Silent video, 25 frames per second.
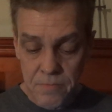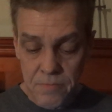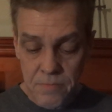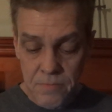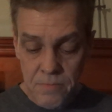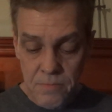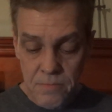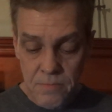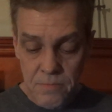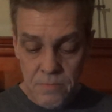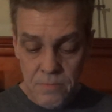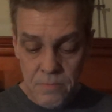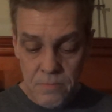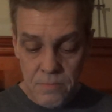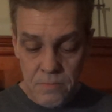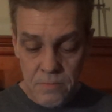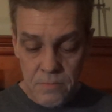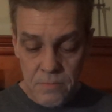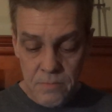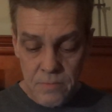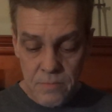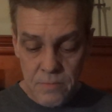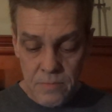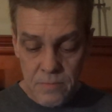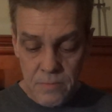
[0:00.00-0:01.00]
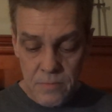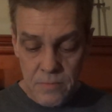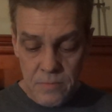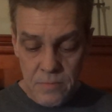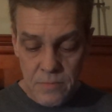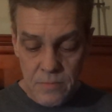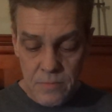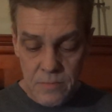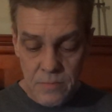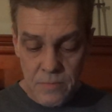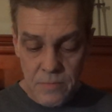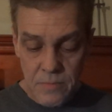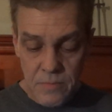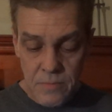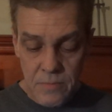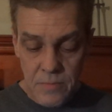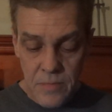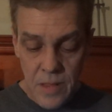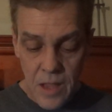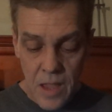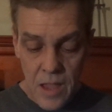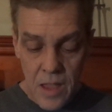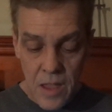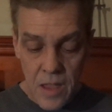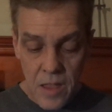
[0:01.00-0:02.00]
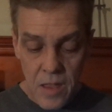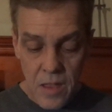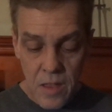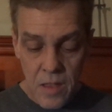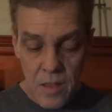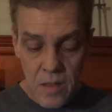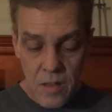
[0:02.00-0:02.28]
(no one is talking)